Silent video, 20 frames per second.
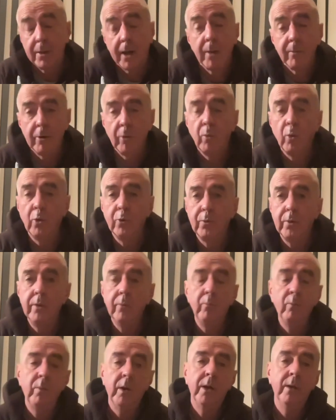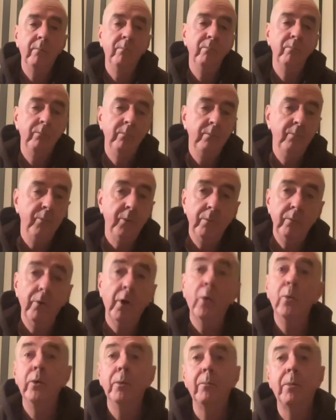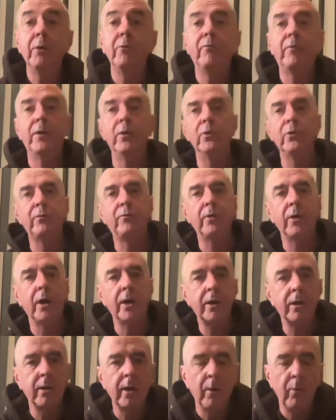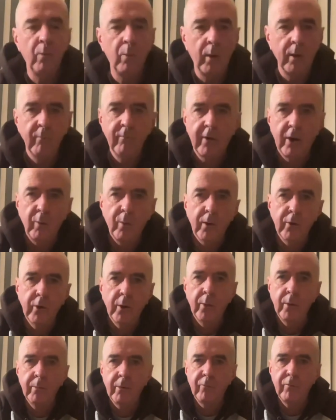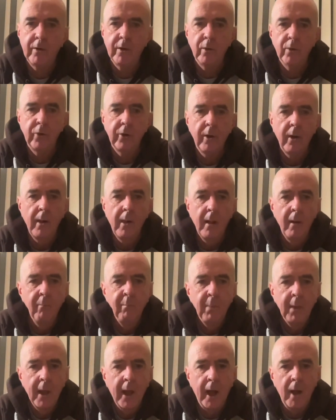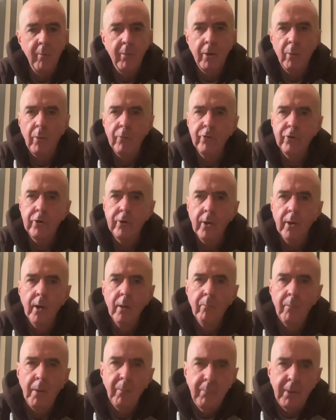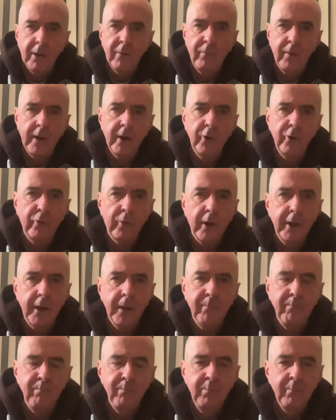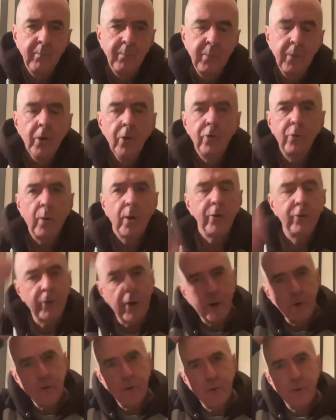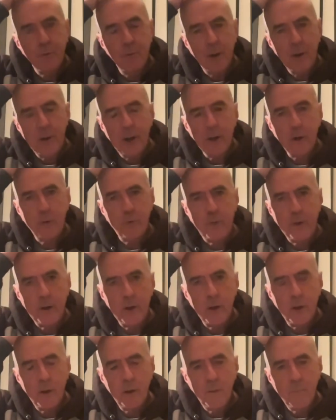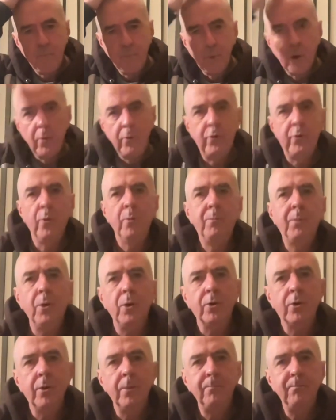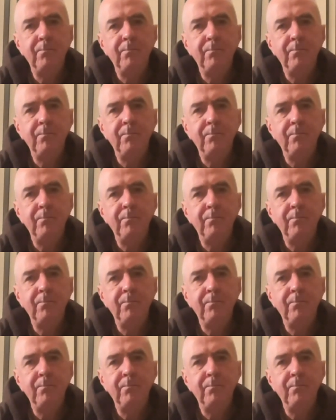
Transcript: an award-winning, known in my field, if you like, very well known in my field. But I wanted my big fingers writing, so I attached my next fear to a book.